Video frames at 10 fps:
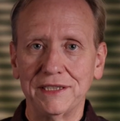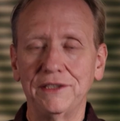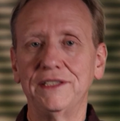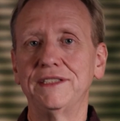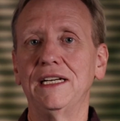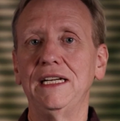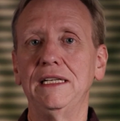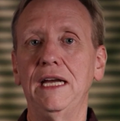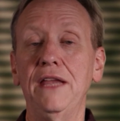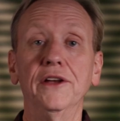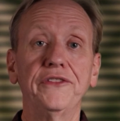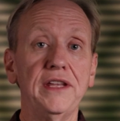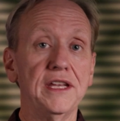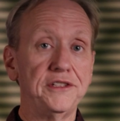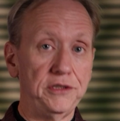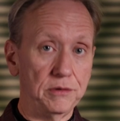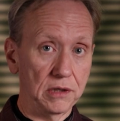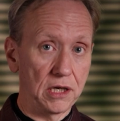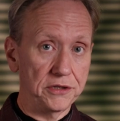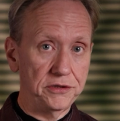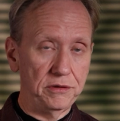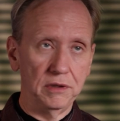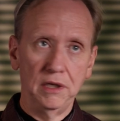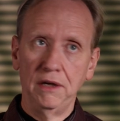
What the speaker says: kudasai. And they'll say that to you a lot, too.